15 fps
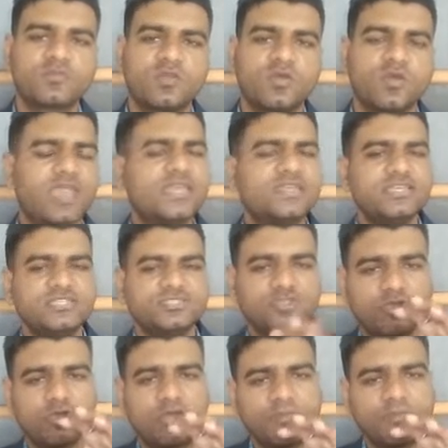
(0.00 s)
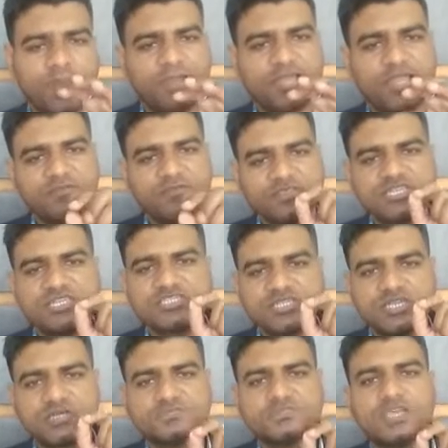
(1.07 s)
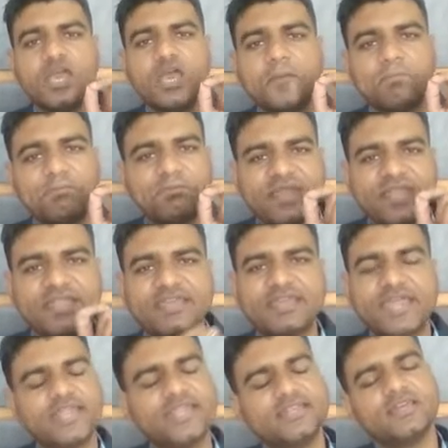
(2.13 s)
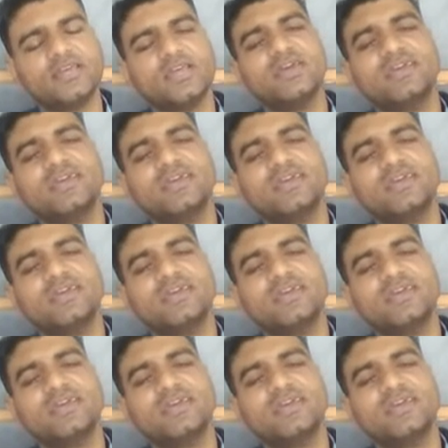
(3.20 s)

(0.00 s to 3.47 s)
Okay, I think so you are familiar with these terms, bradykinin.